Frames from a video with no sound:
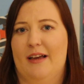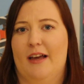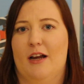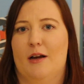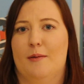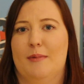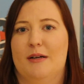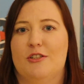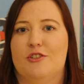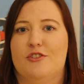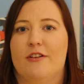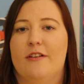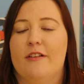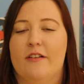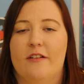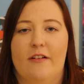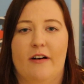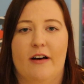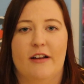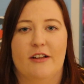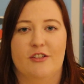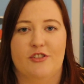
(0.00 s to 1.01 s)
caramel drizzle
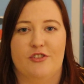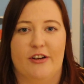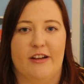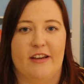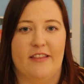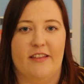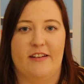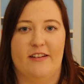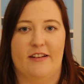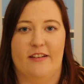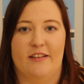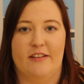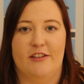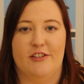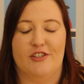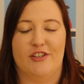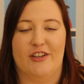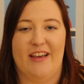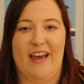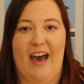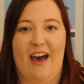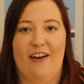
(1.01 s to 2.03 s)
on a drink that doesn't
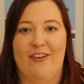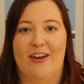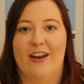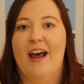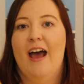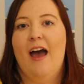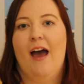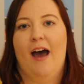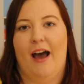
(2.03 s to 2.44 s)
usually have it.